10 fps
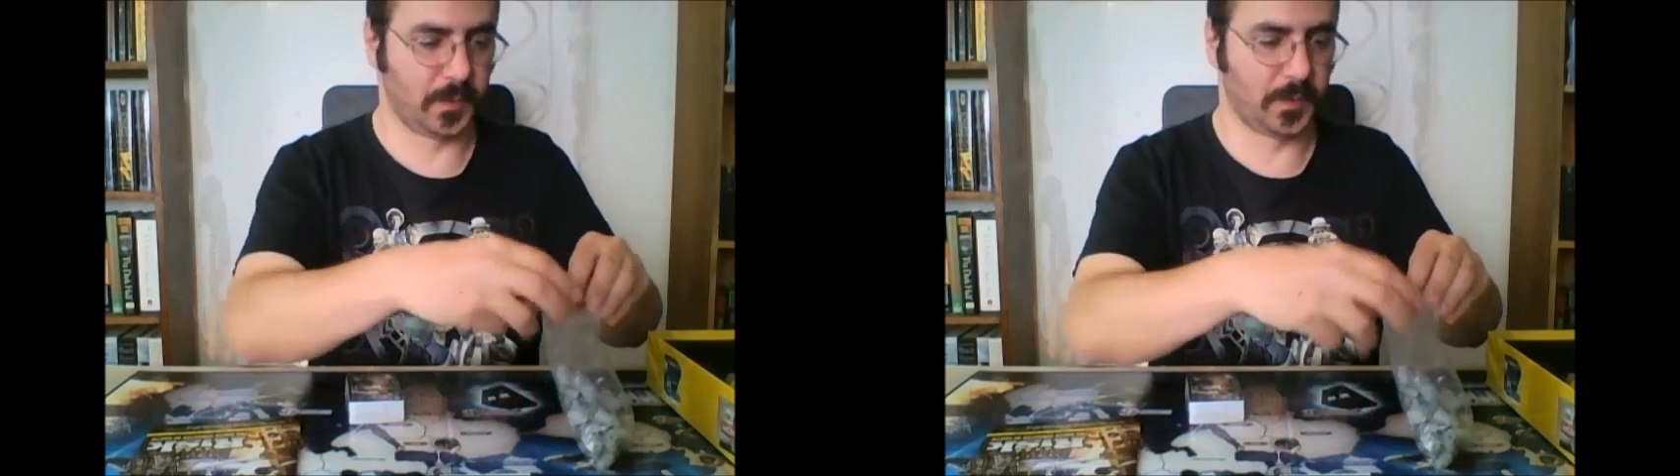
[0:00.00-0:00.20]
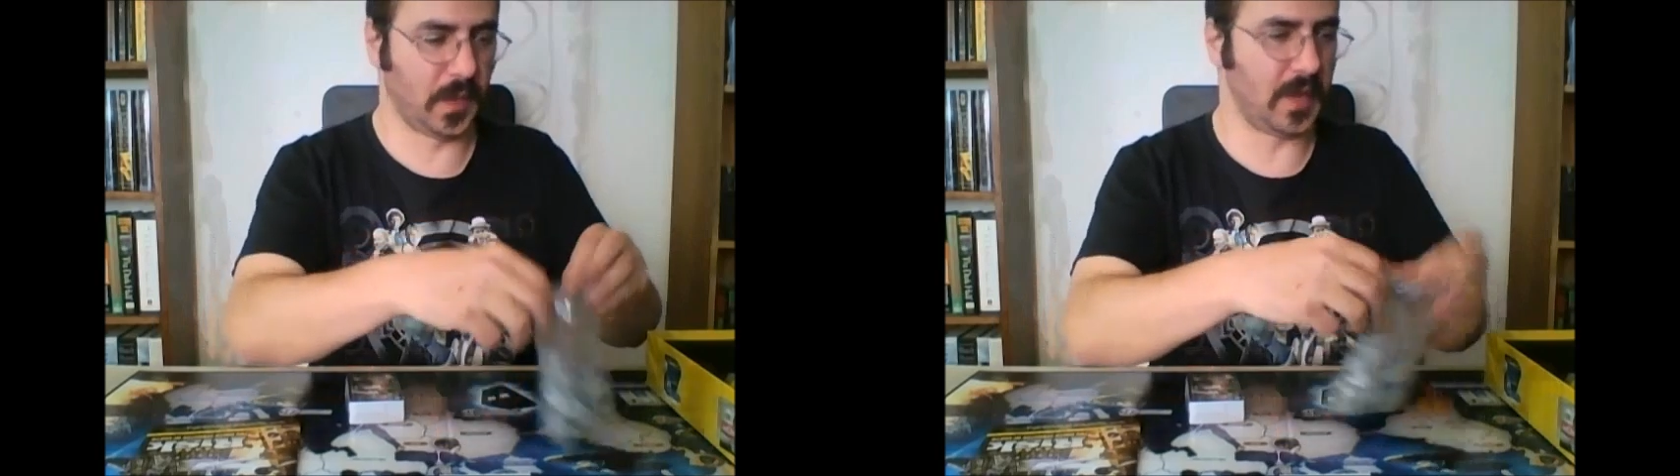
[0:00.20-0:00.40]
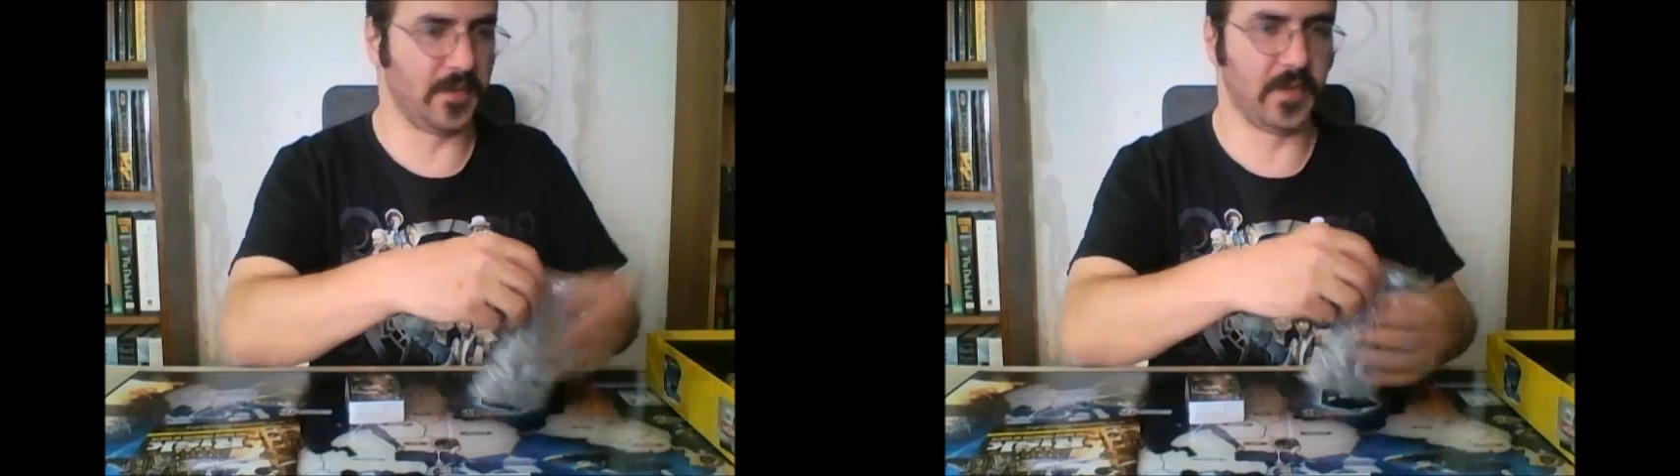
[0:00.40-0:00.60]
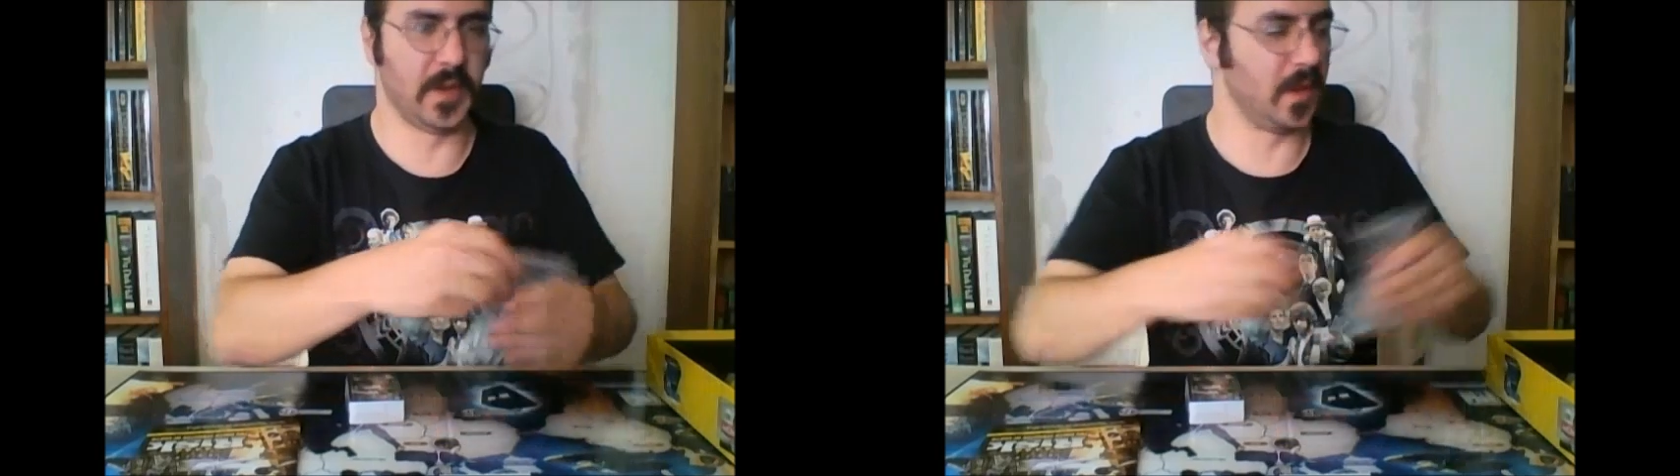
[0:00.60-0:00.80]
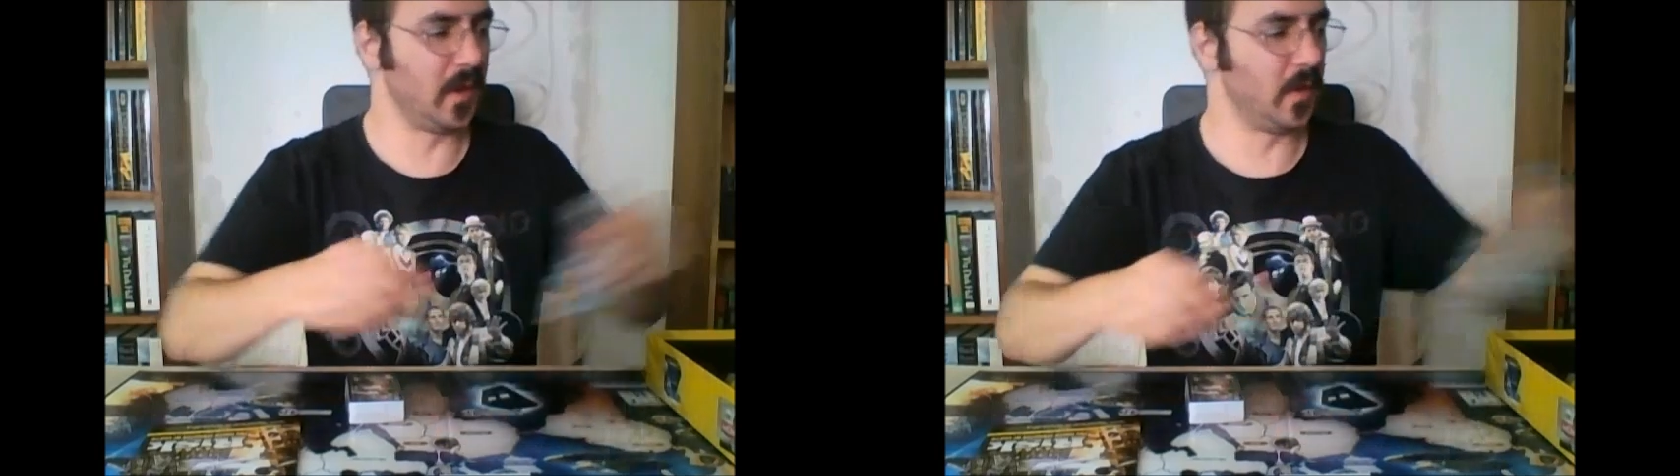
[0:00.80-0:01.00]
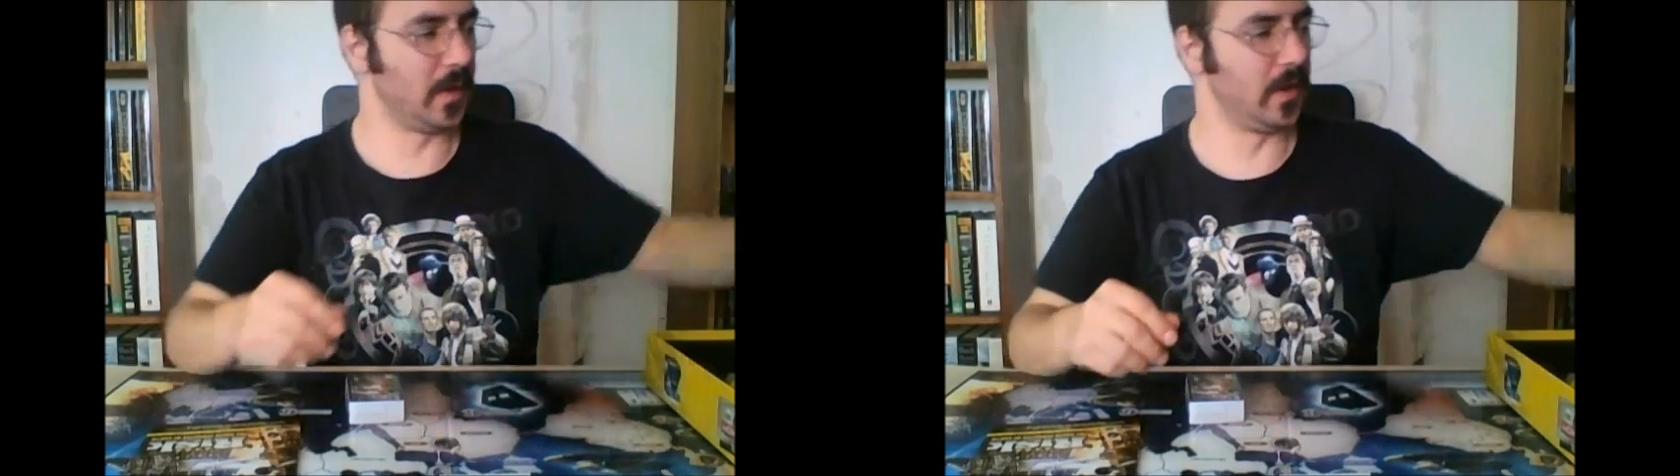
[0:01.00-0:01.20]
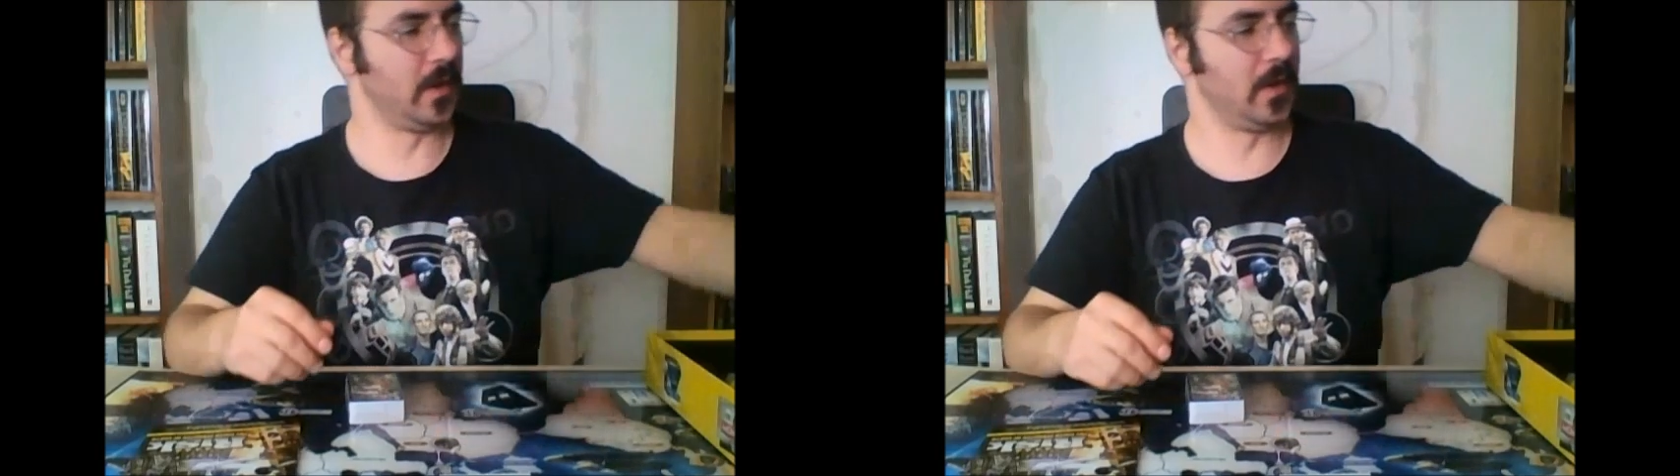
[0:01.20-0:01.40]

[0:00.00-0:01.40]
play video and